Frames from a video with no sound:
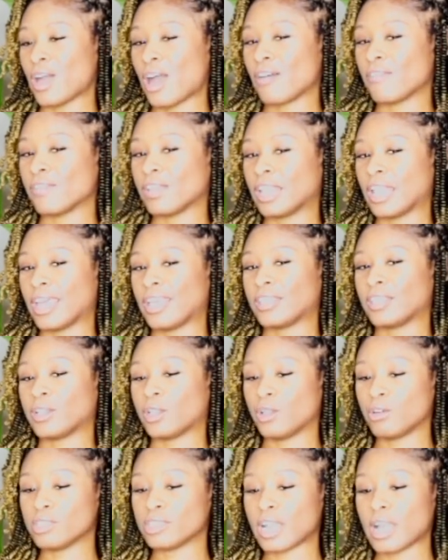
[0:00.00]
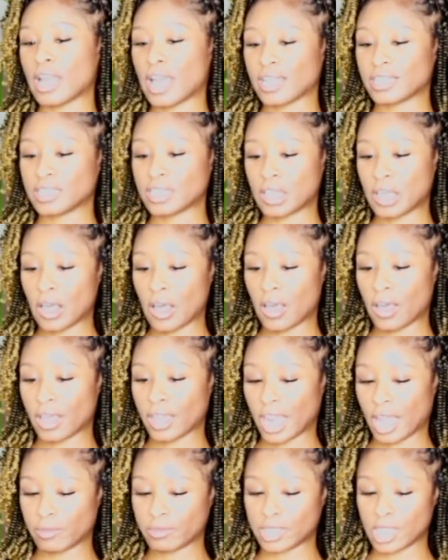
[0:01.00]
I feel like the closer I got to God,
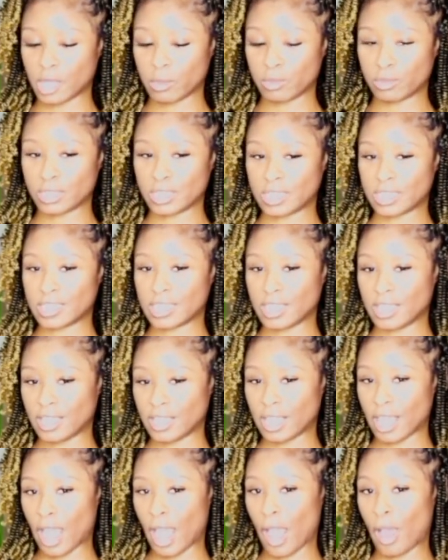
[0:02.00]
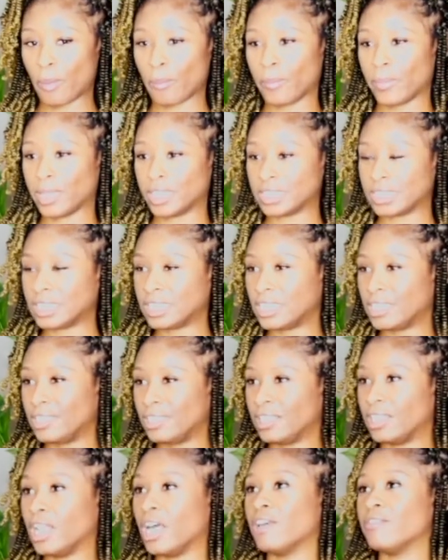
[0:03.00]
I was able to see how much He
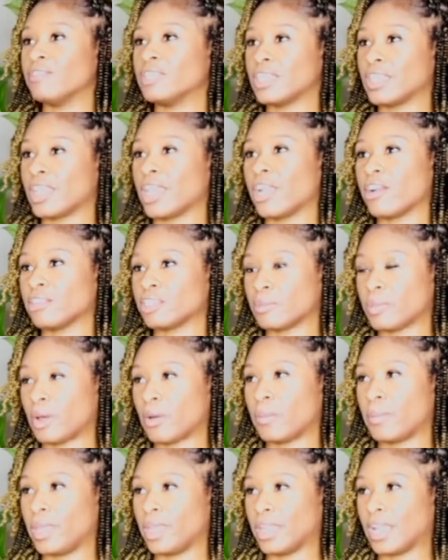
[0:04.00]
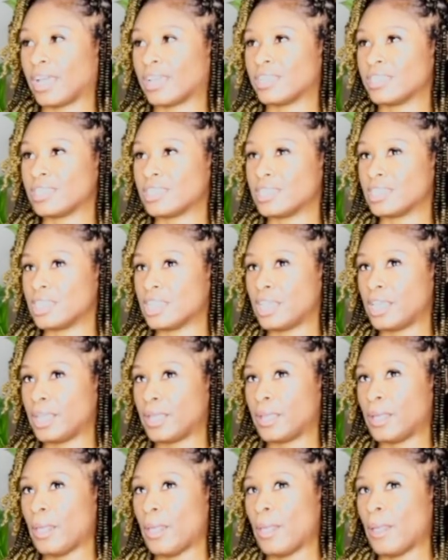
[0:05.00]
loves and cares about me, and I could
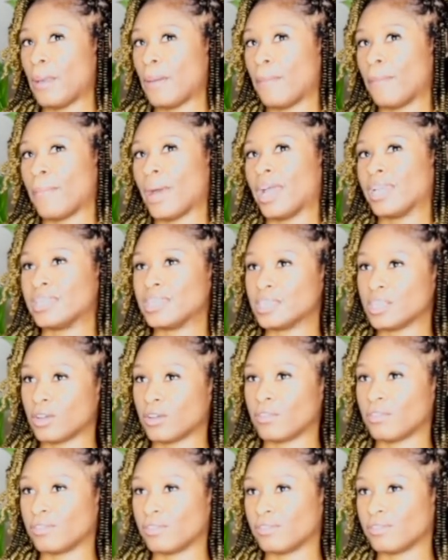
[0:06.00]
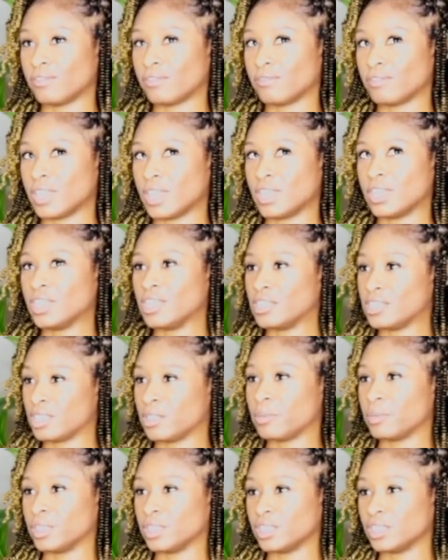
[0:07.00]
see myself in His
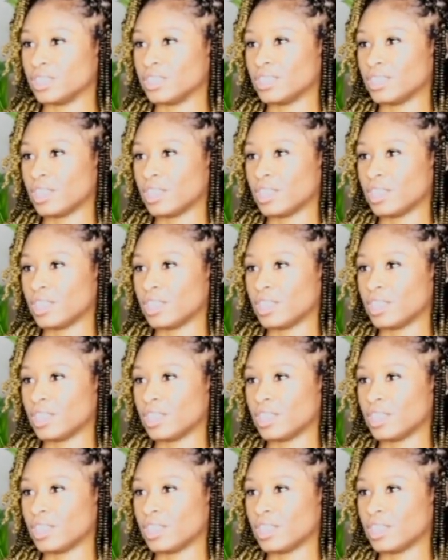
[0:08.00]
image.